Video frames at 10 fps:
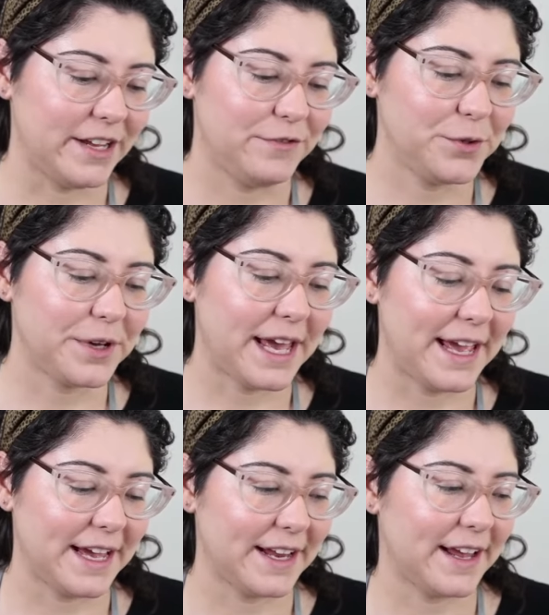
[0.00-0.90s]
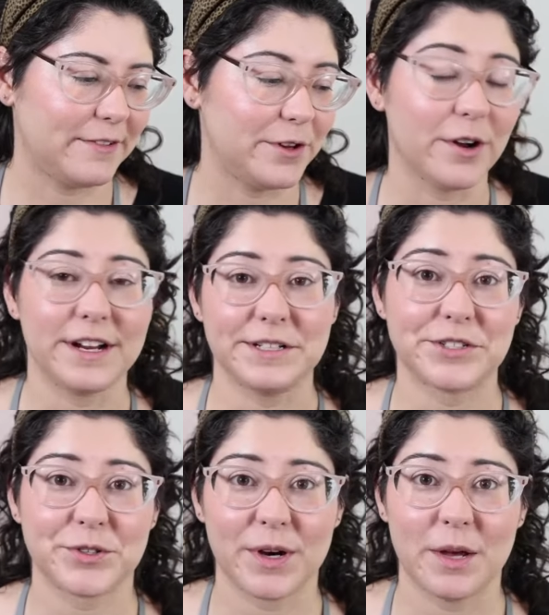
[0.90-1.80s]
If you can, if you're on
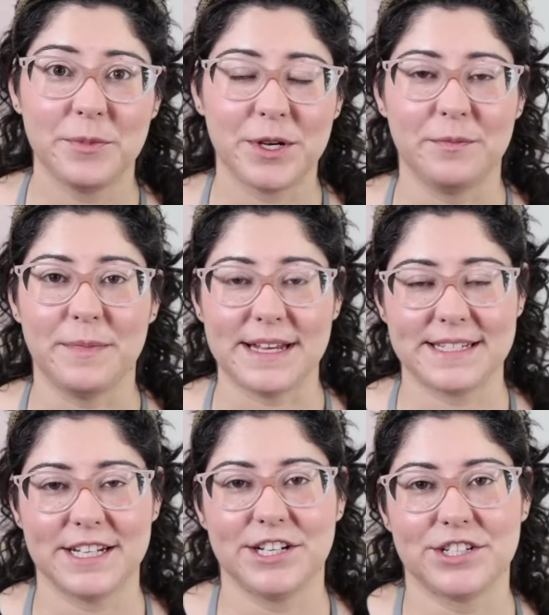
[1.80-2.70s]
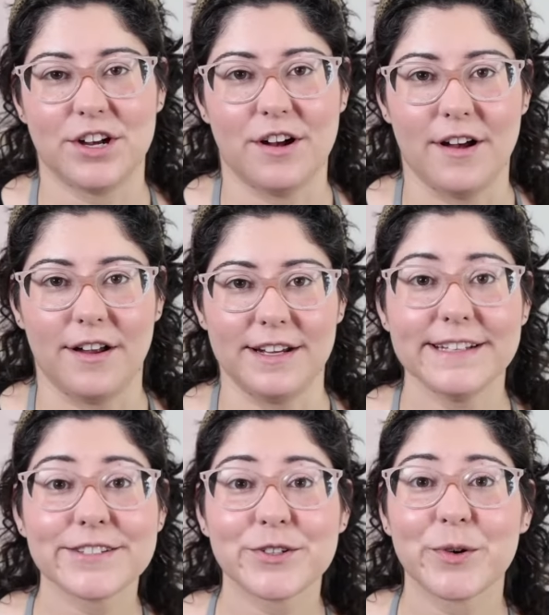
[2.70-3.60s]
Instagram, you can message on
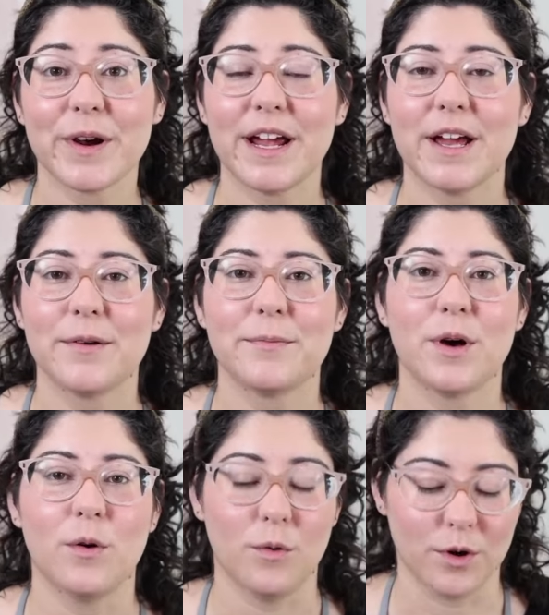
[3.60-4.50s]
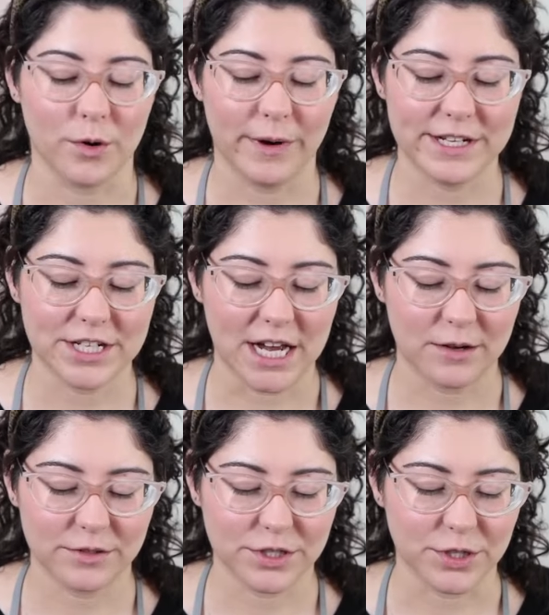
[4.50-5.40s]
Instagram or reach
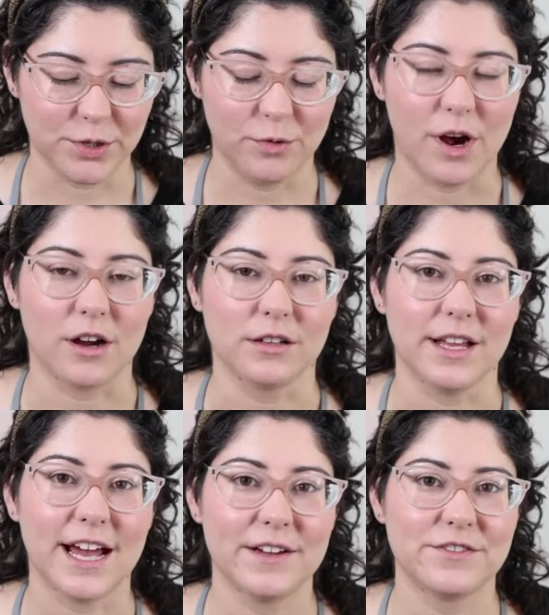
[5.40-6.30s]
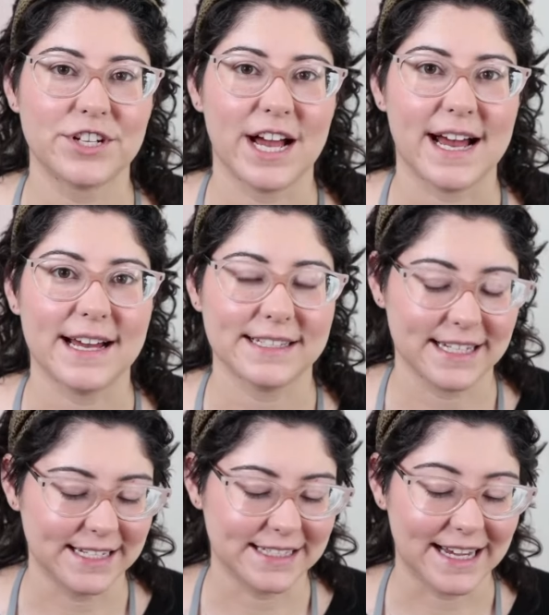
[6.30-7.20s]
out to our live chat
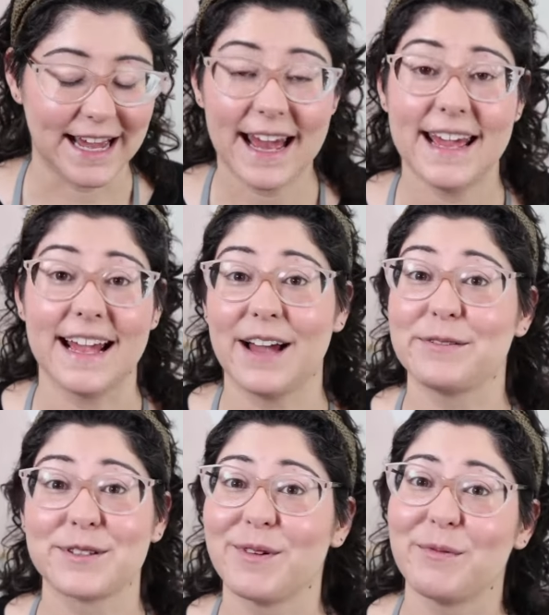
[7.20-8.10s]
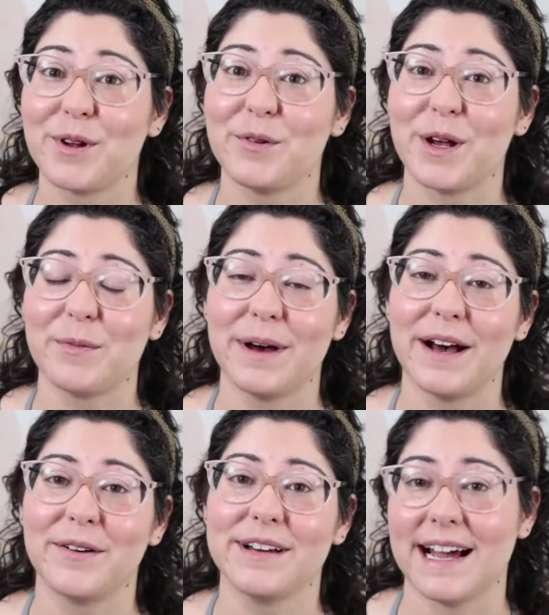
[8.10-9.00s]
and say, hey, I was the one wondering
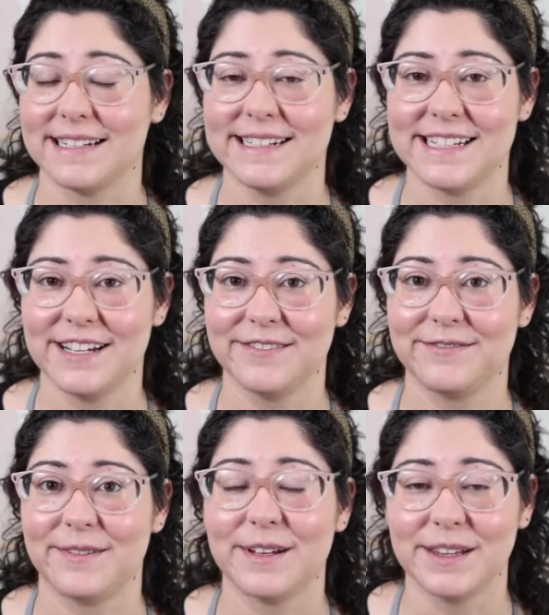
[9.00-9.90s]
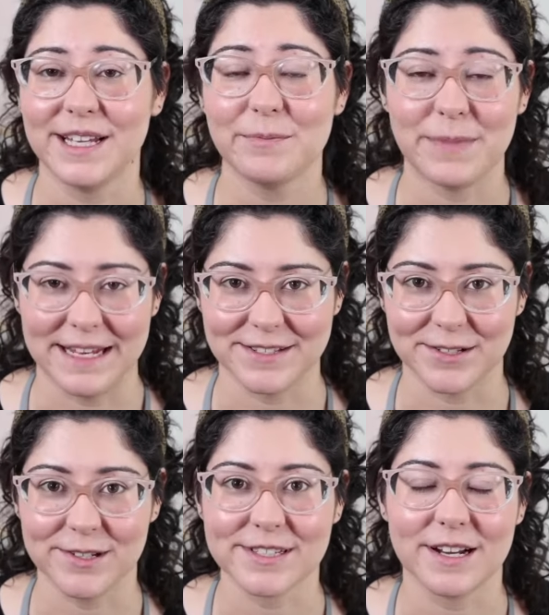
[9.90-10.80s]
about acne-safe lip
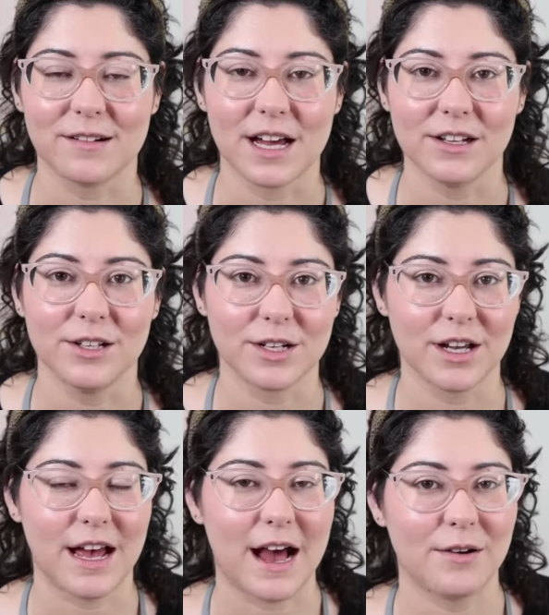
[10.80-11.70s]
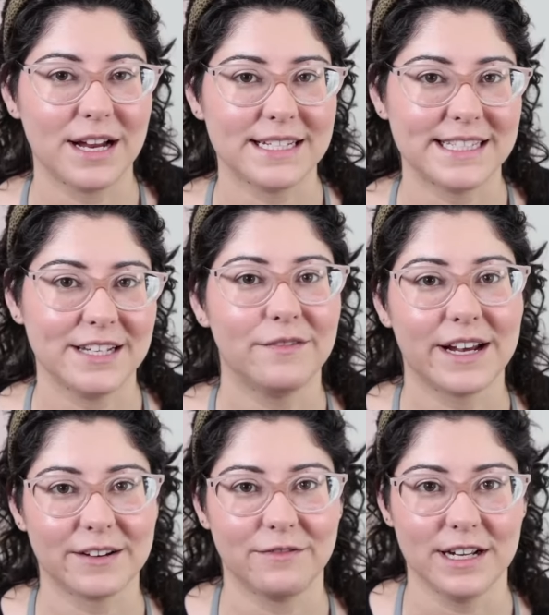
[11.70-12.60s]
pencils, and I'll kind of look out and see if I
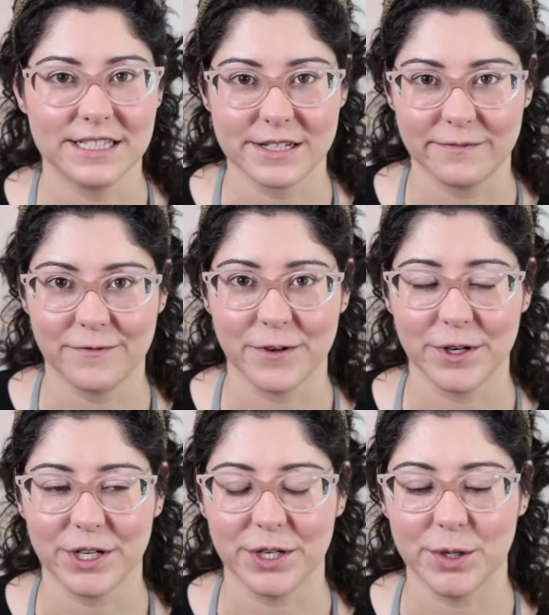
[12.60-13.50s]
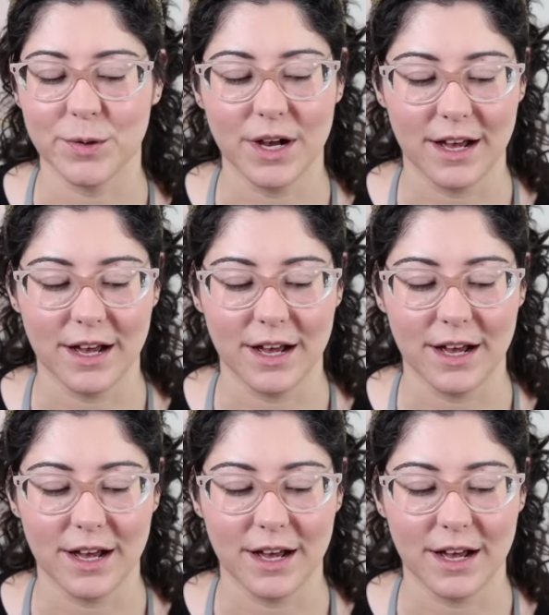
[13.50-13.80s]
can find some for you.